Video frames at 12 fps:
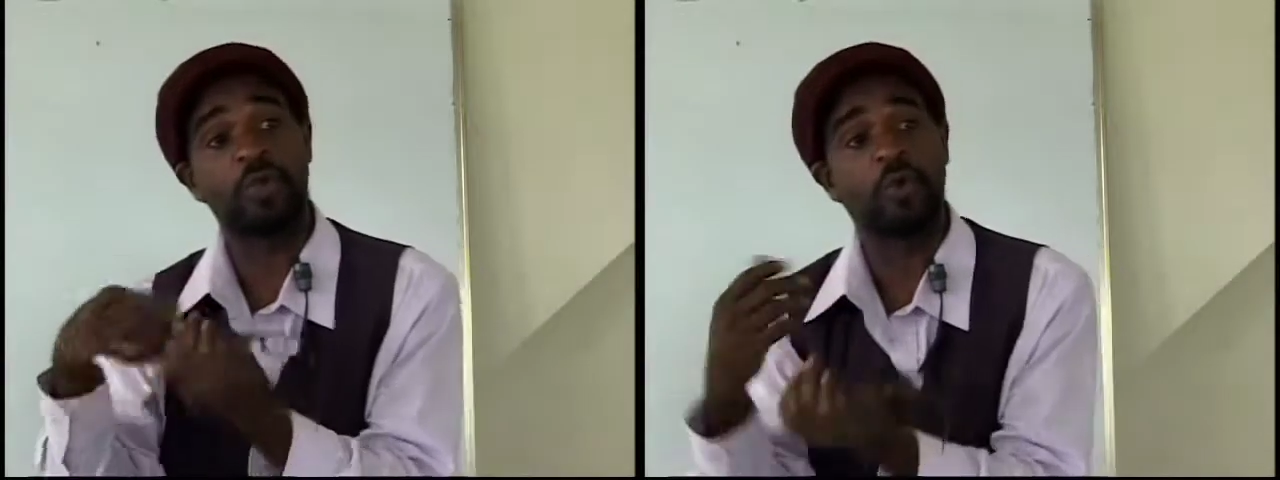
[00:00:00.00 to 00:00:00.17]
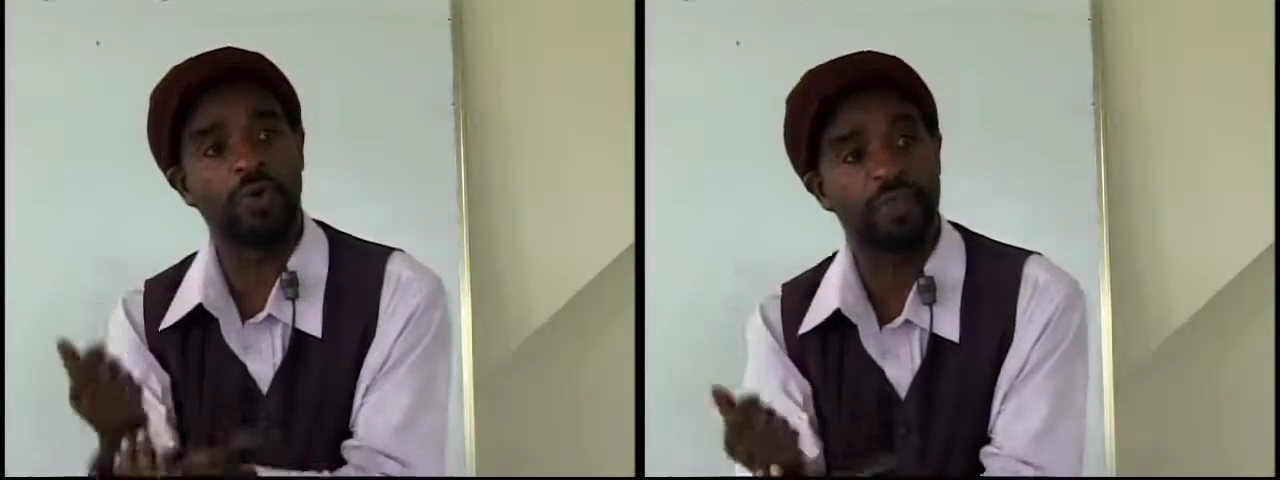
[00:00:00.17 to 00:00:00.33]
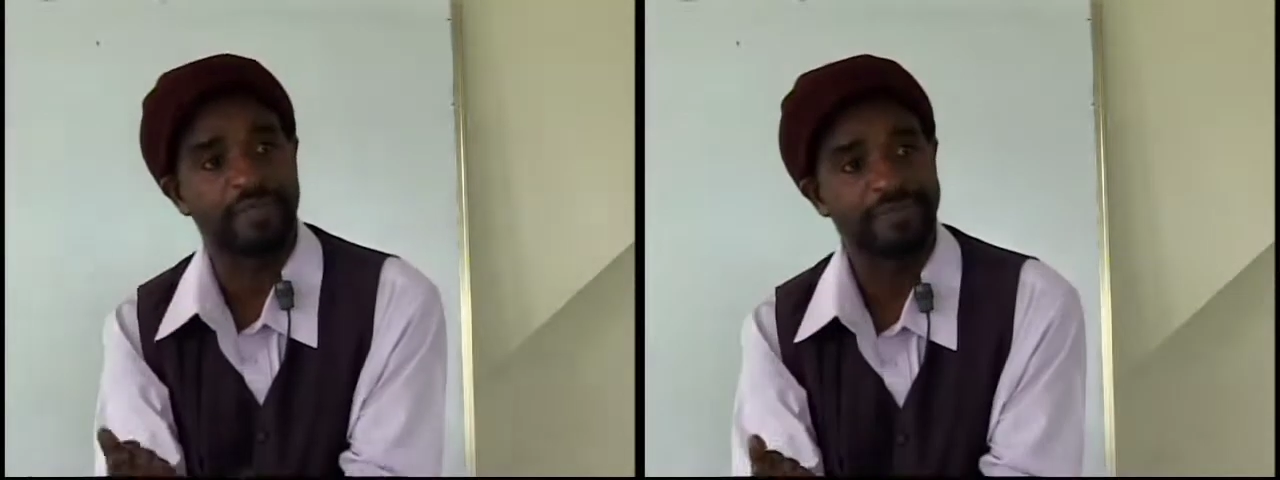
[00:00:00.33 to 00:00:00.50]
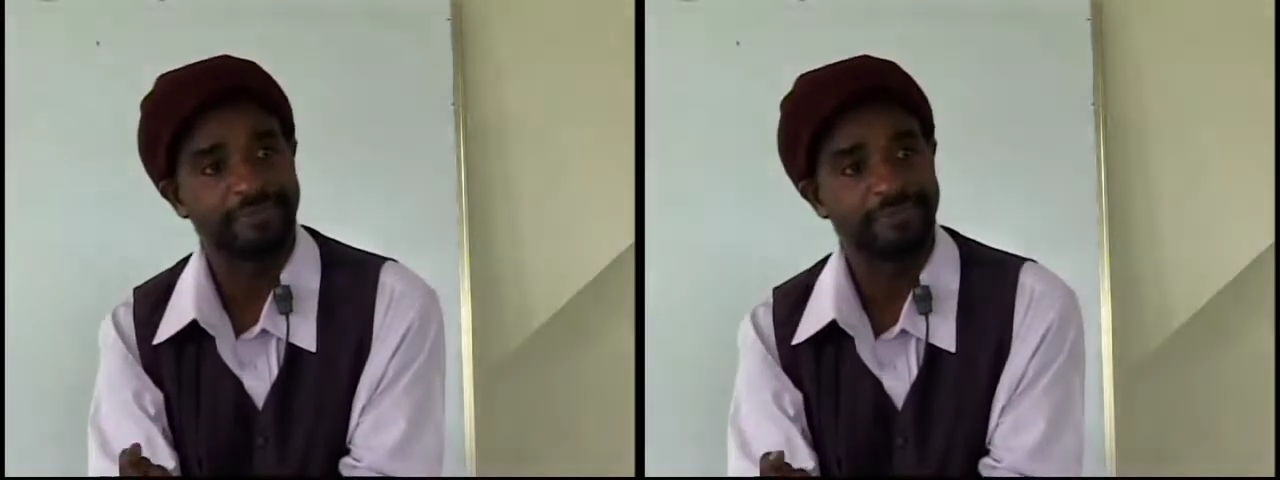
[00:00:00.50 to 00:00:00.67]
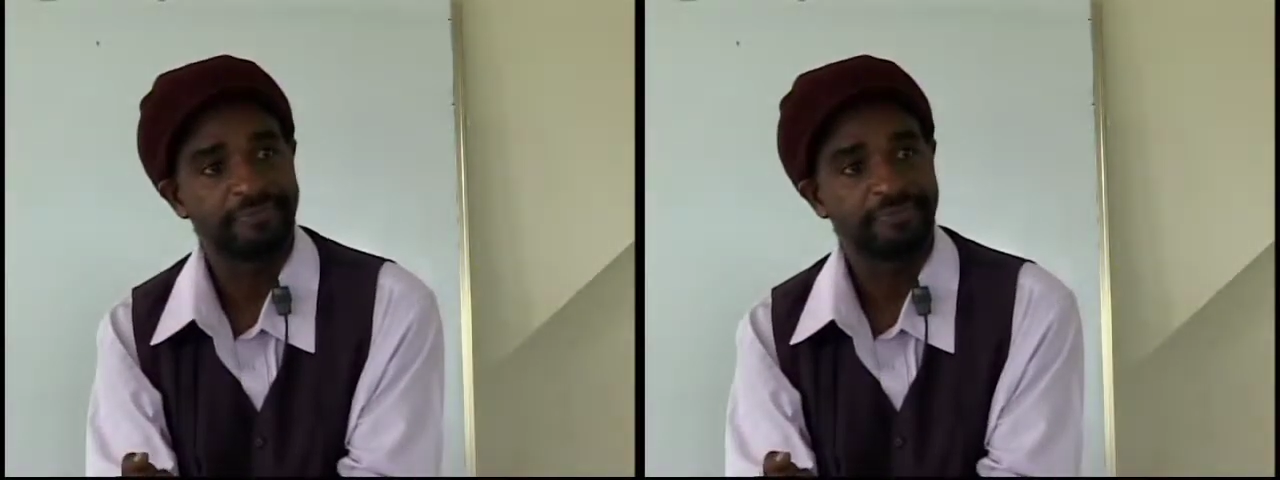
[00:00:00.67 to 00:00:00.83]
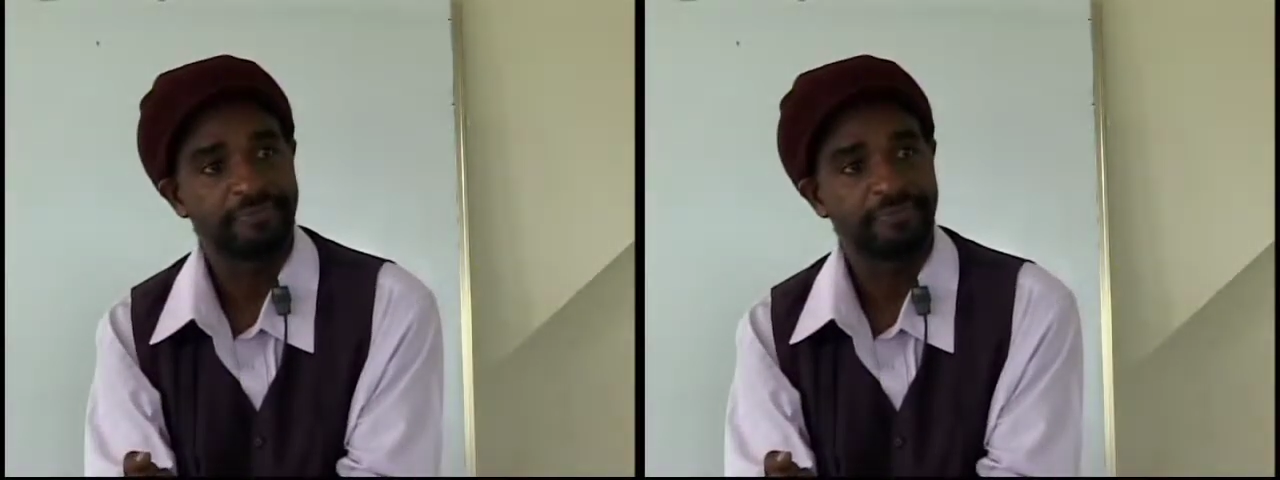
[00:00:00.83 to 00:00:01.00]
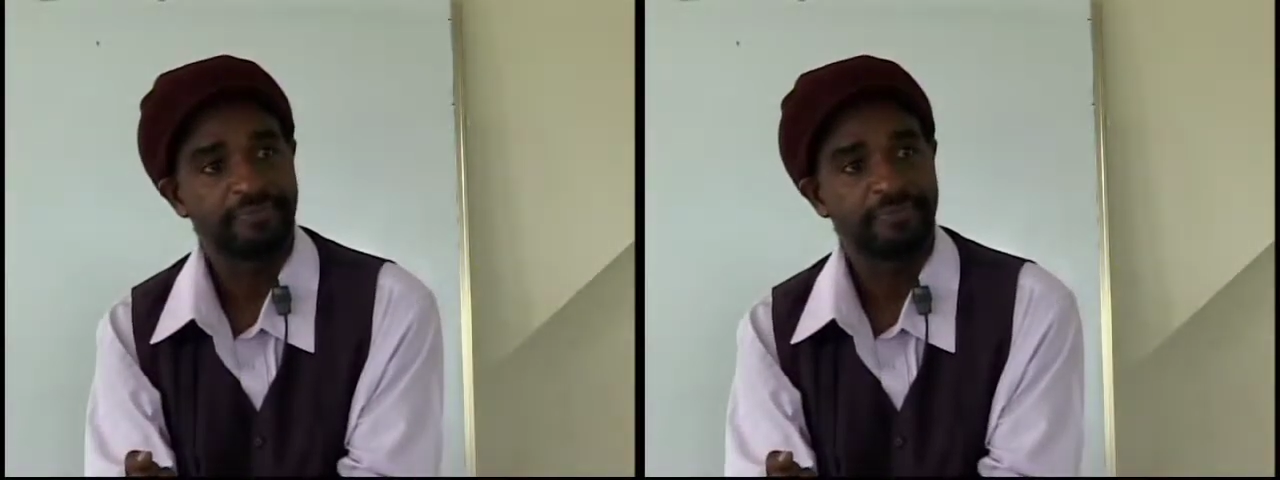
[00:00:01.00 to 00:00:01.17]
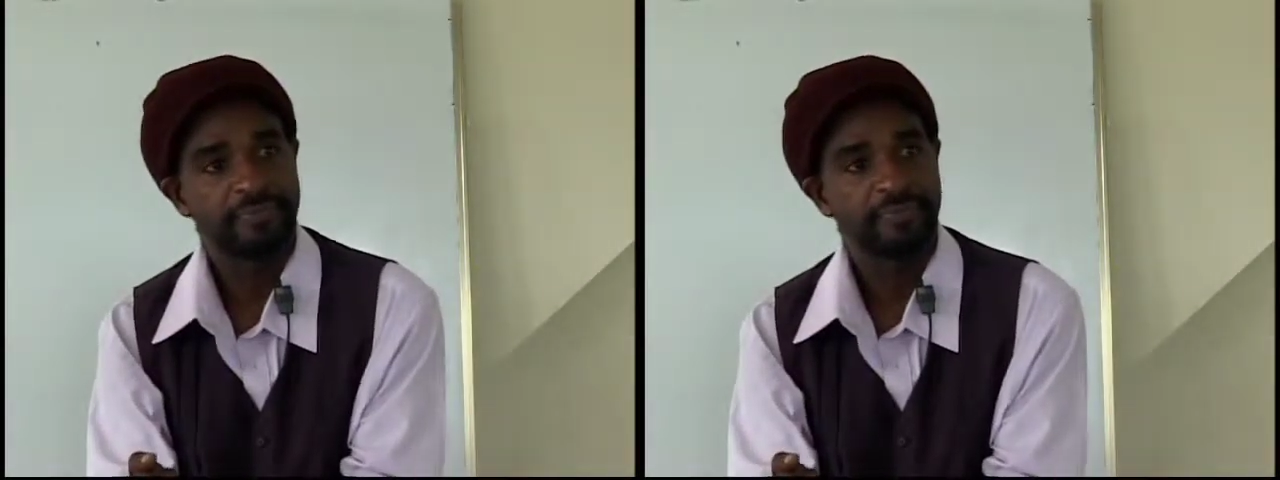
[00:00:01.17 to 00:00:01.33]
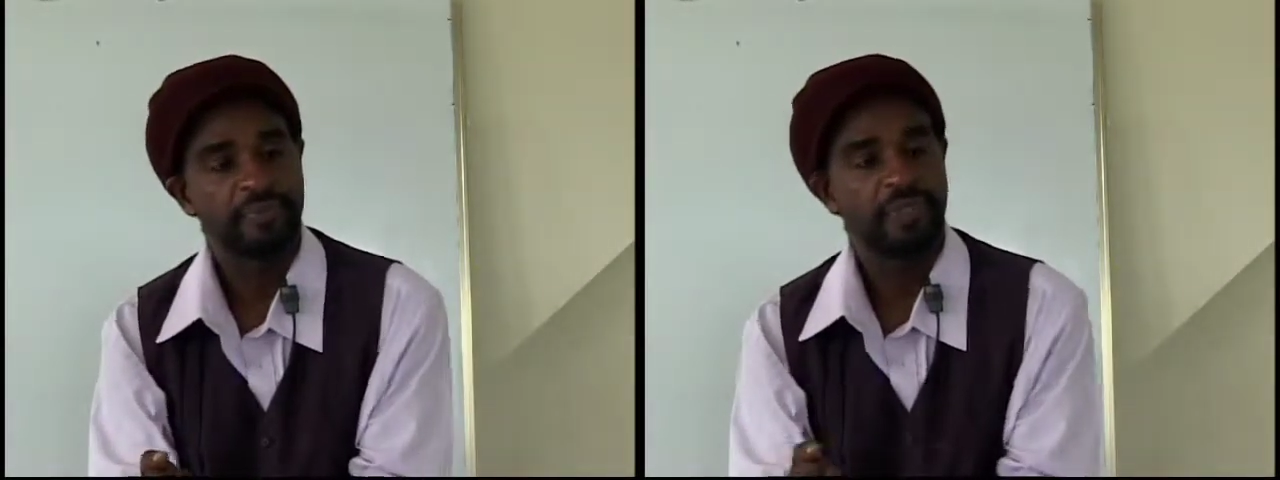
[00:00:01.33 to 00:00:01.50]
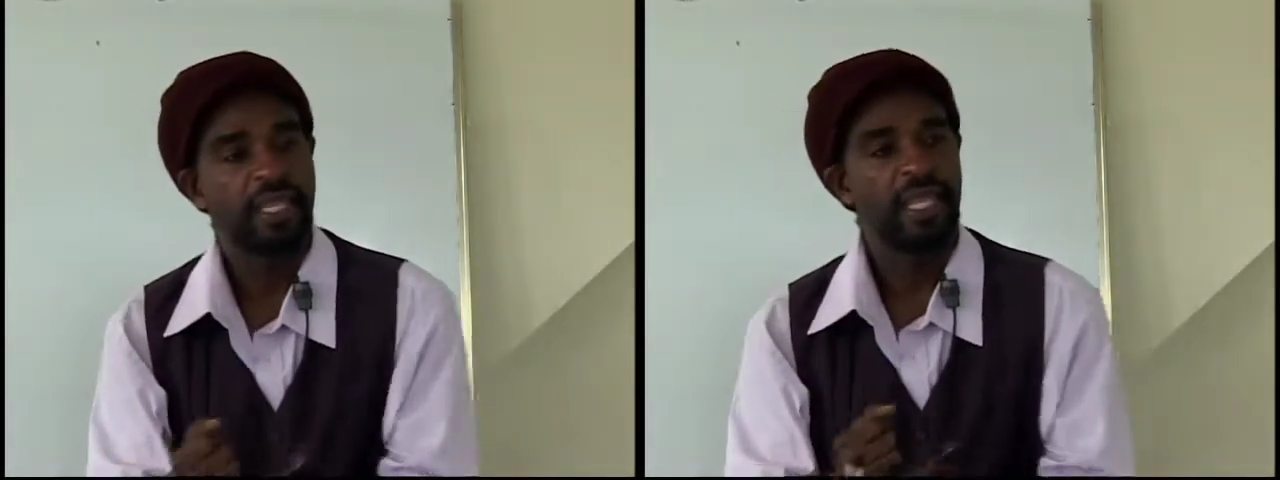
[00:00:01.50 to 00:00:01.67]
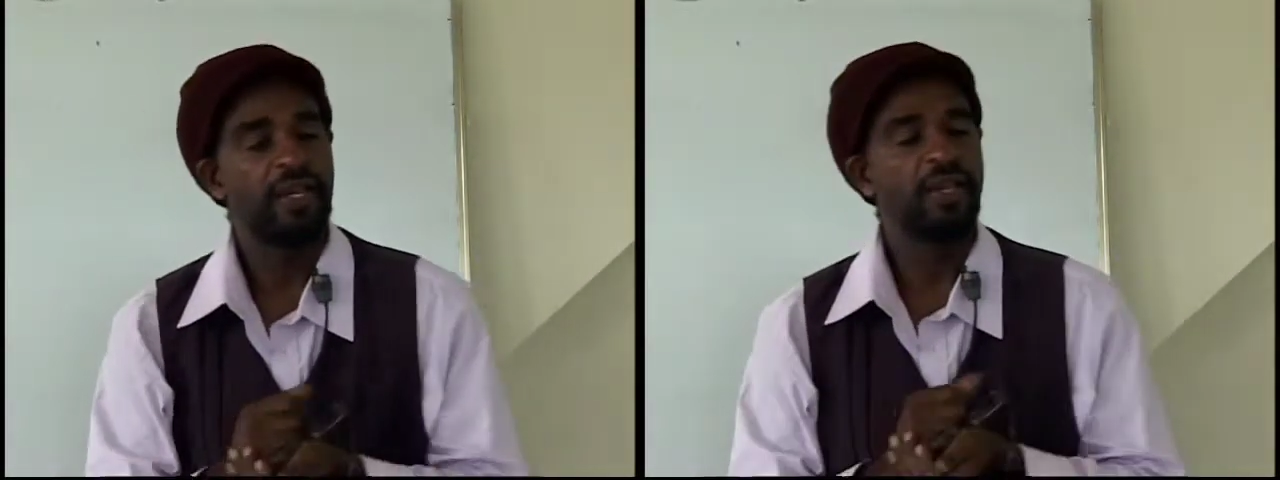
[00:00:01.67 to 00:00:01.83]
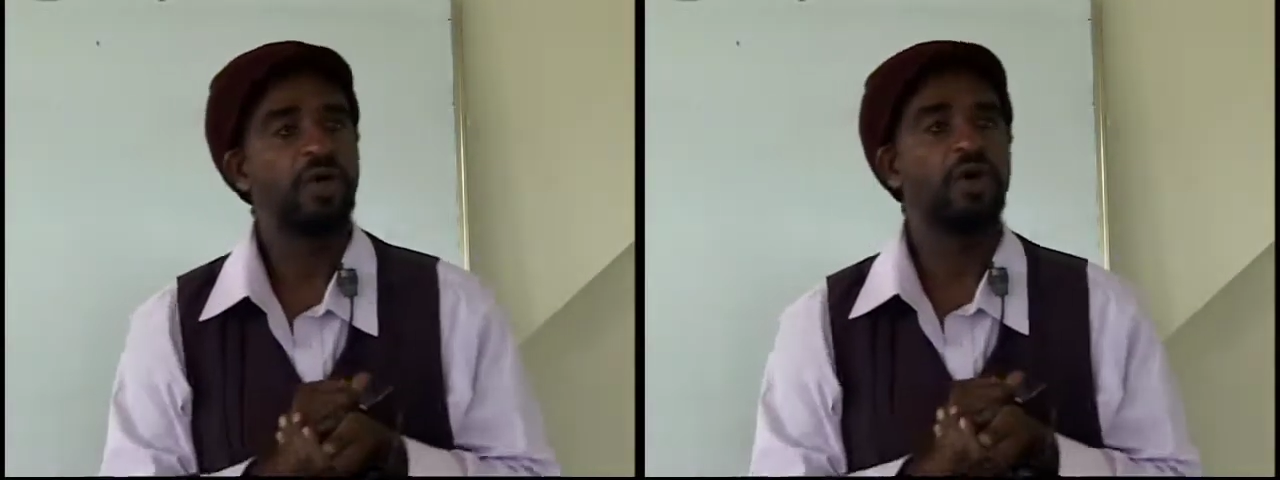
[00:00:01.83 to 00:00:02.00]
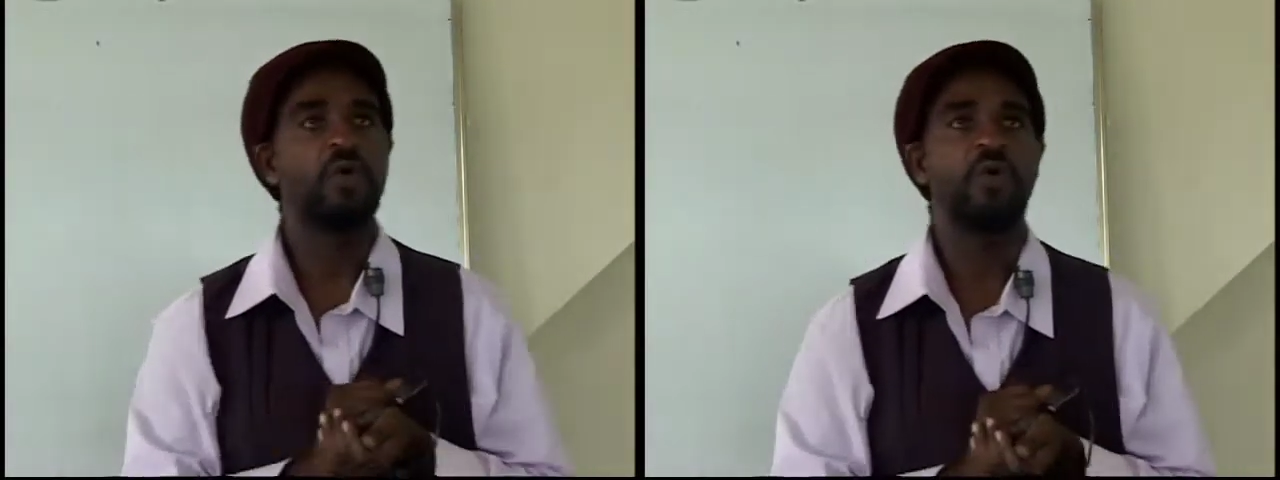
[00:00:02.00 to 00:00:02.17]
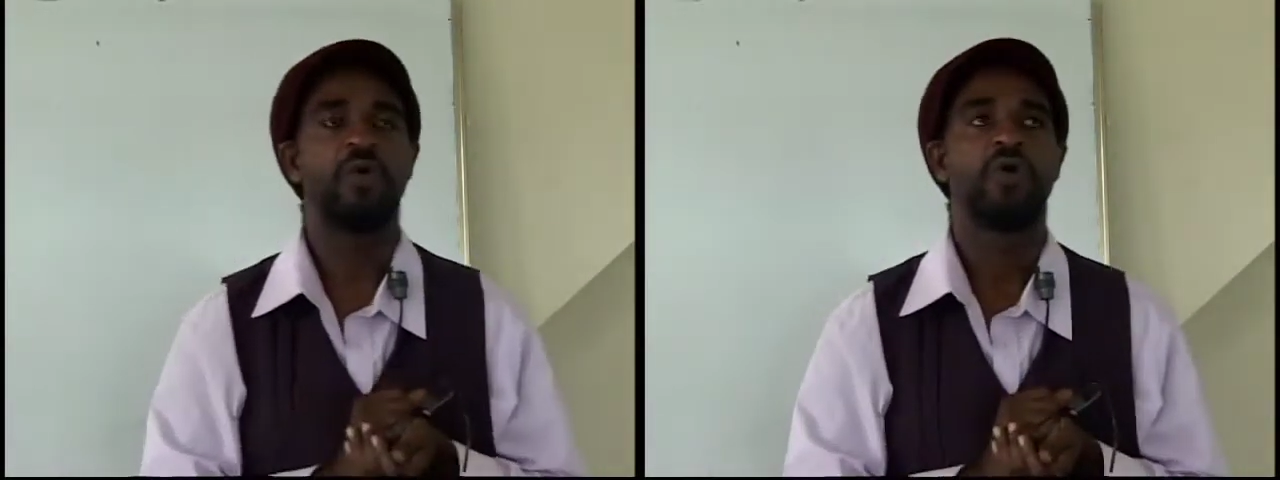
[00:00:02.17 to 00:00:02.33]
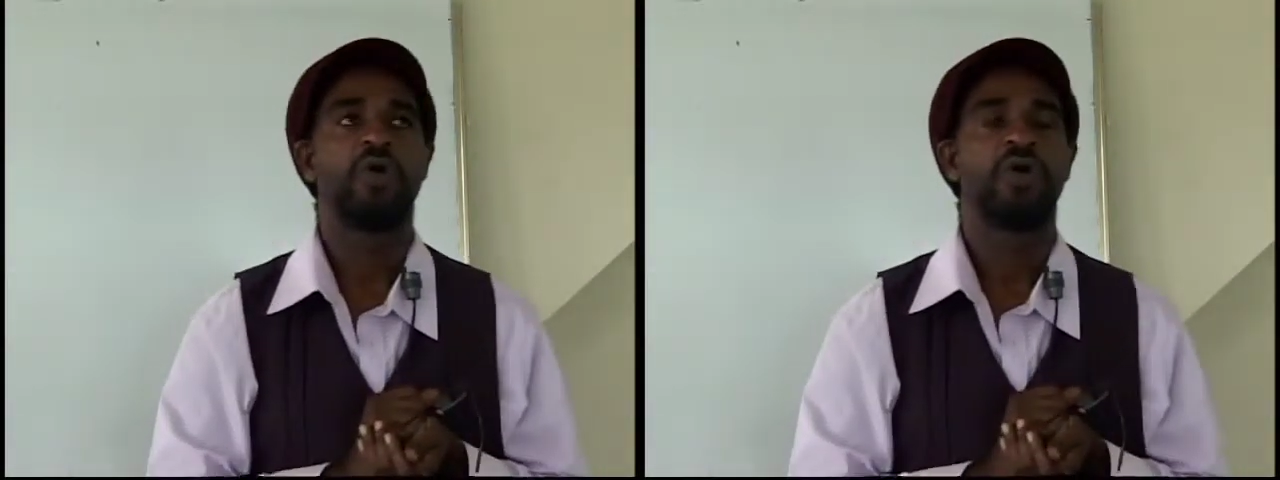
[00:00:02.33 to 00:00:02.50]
tools. Hello.